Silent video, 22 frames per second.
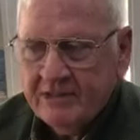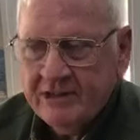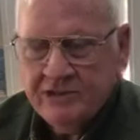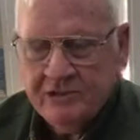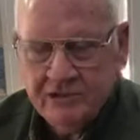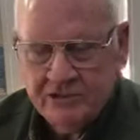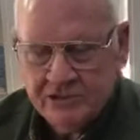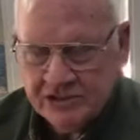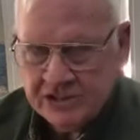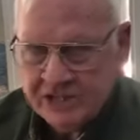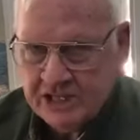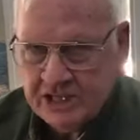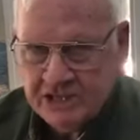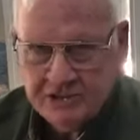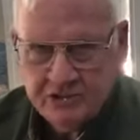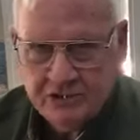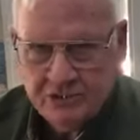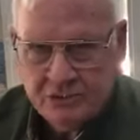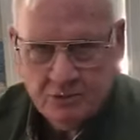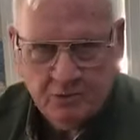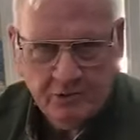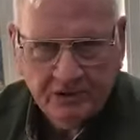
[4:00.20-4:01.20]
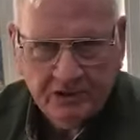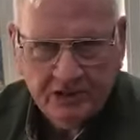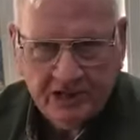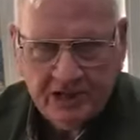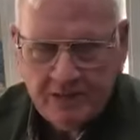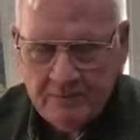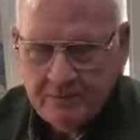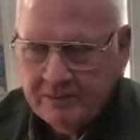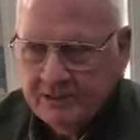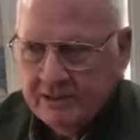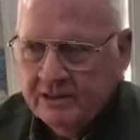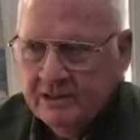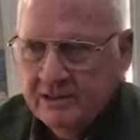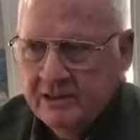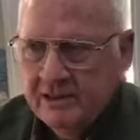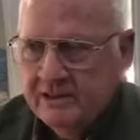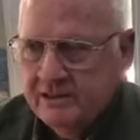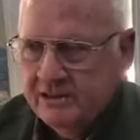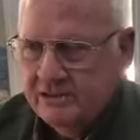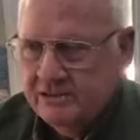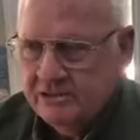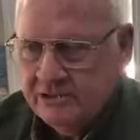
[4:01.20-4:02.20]
and you decide you don't want to keep it,
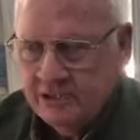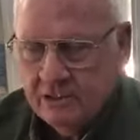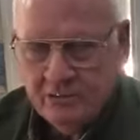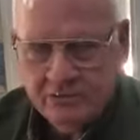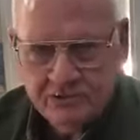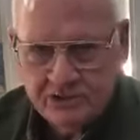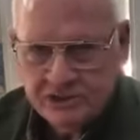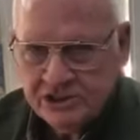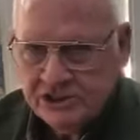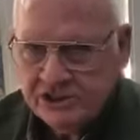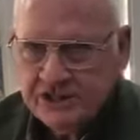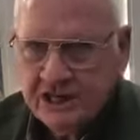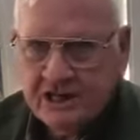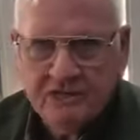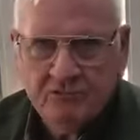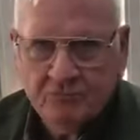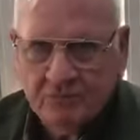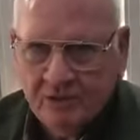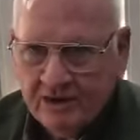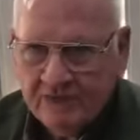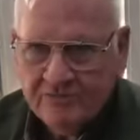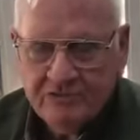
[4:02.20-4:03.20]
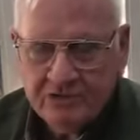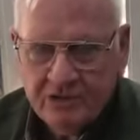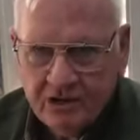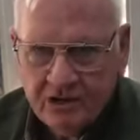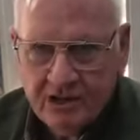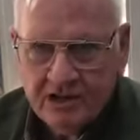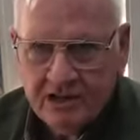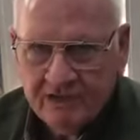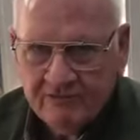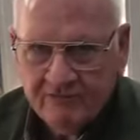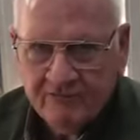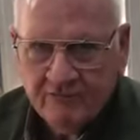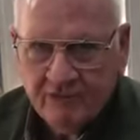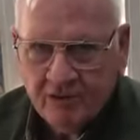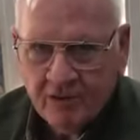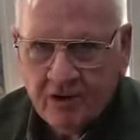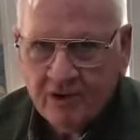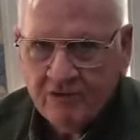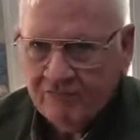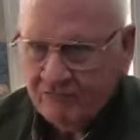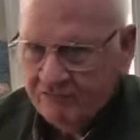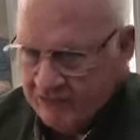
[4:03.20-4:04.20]
don't just take whatever you can get for it
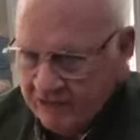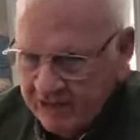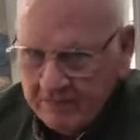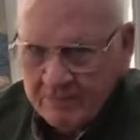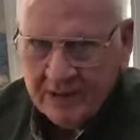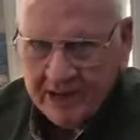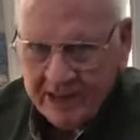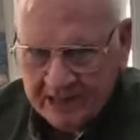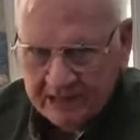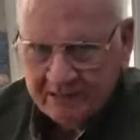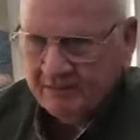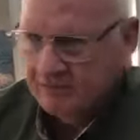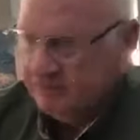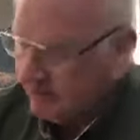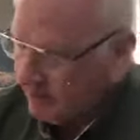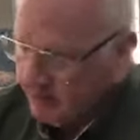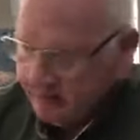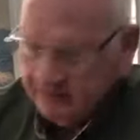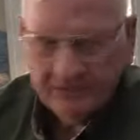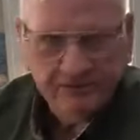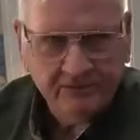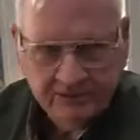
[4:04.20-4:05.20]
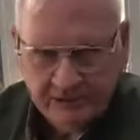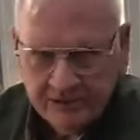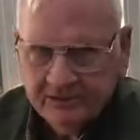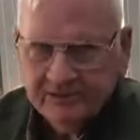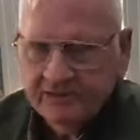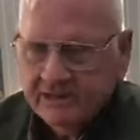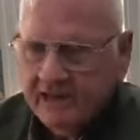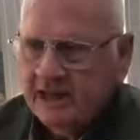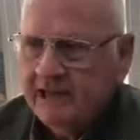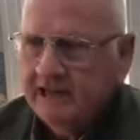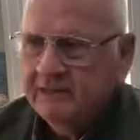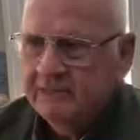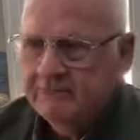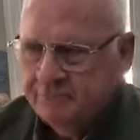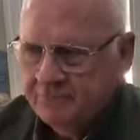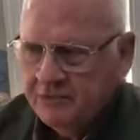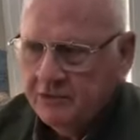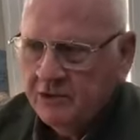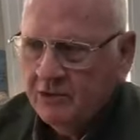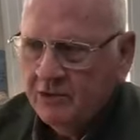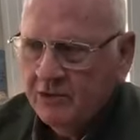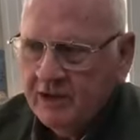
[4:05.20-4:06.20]
off of eBay, okay? Don't do that.
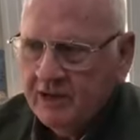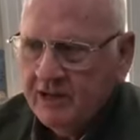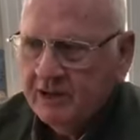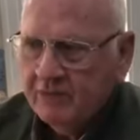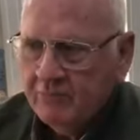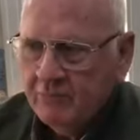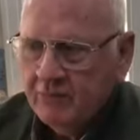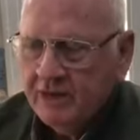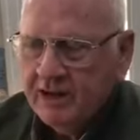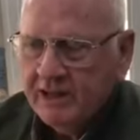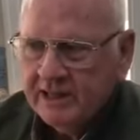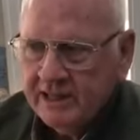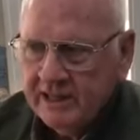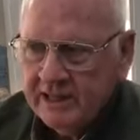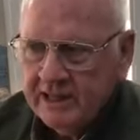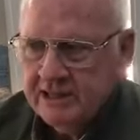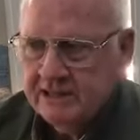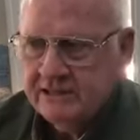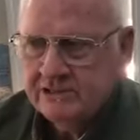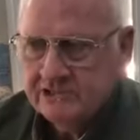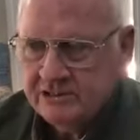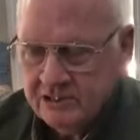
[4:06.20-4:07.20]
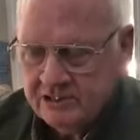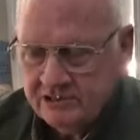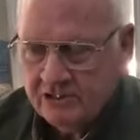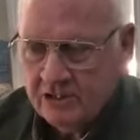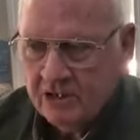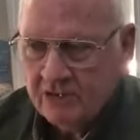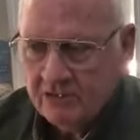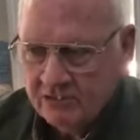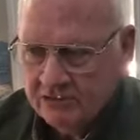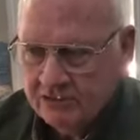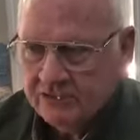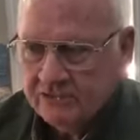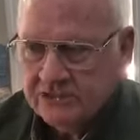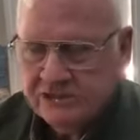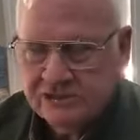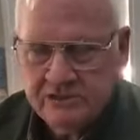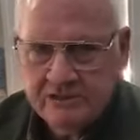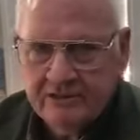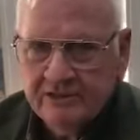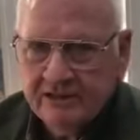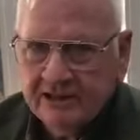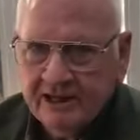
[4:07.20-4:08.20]
Go ahead and bring it in. Talk to us
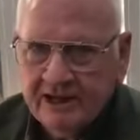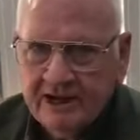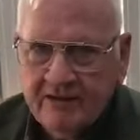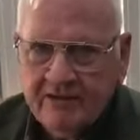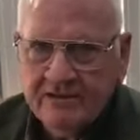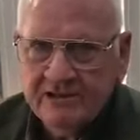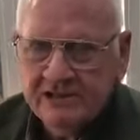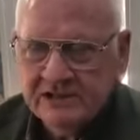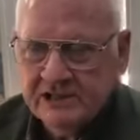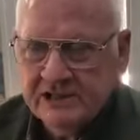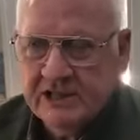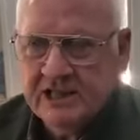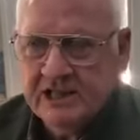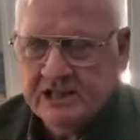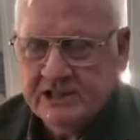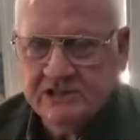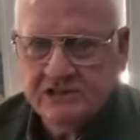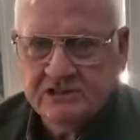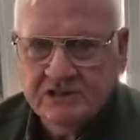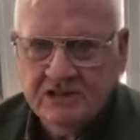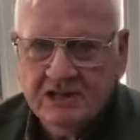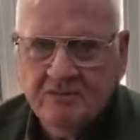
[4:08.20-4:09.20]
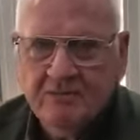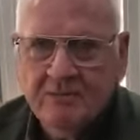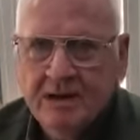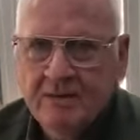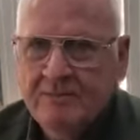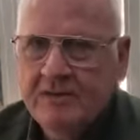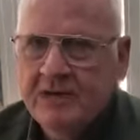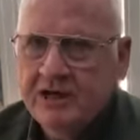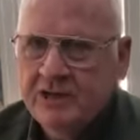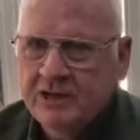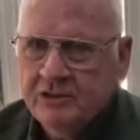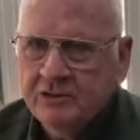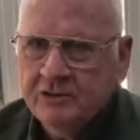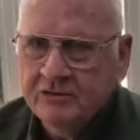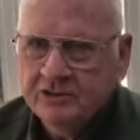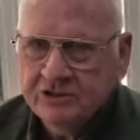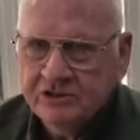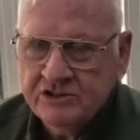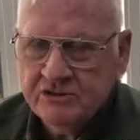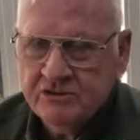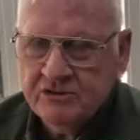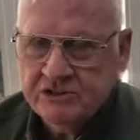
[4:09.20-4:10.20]
here at Larry's and let us see about making you a
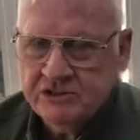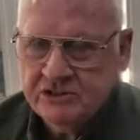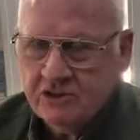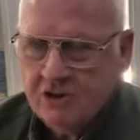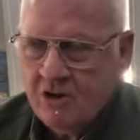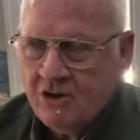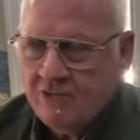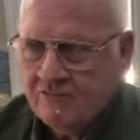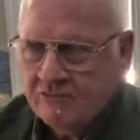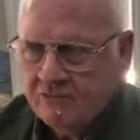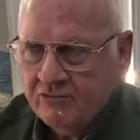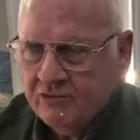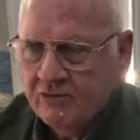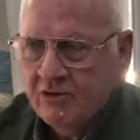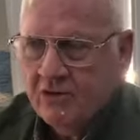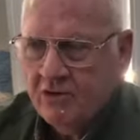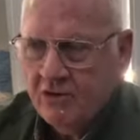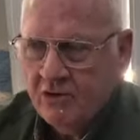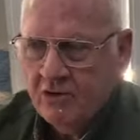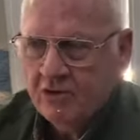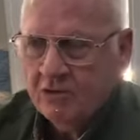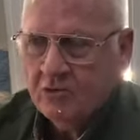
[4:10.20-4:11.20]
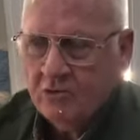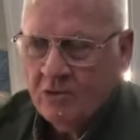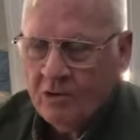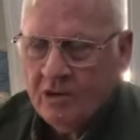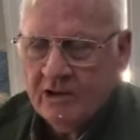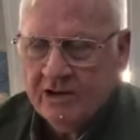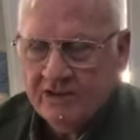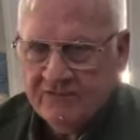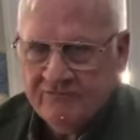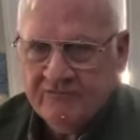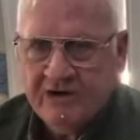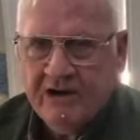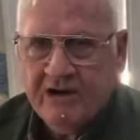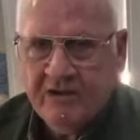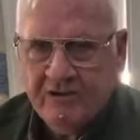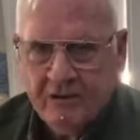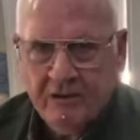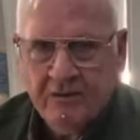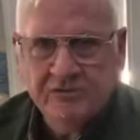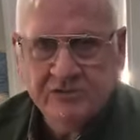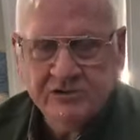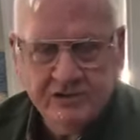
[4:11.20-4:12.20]
serious offer on quality
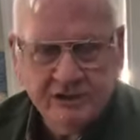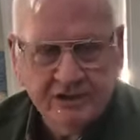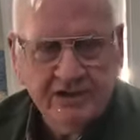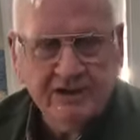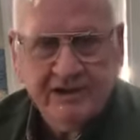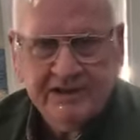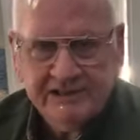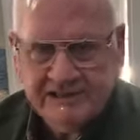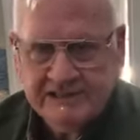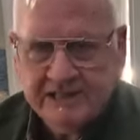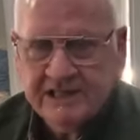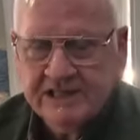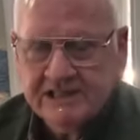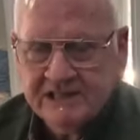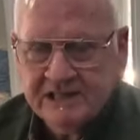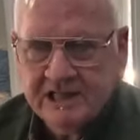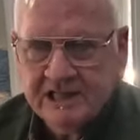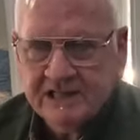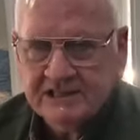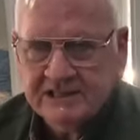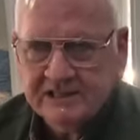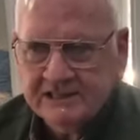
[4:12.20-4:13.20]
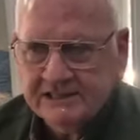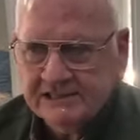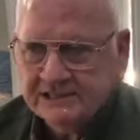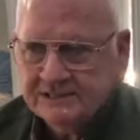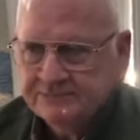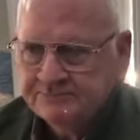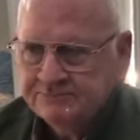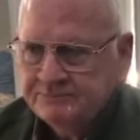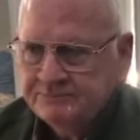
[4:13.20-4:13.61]
firearms that are antiques like this.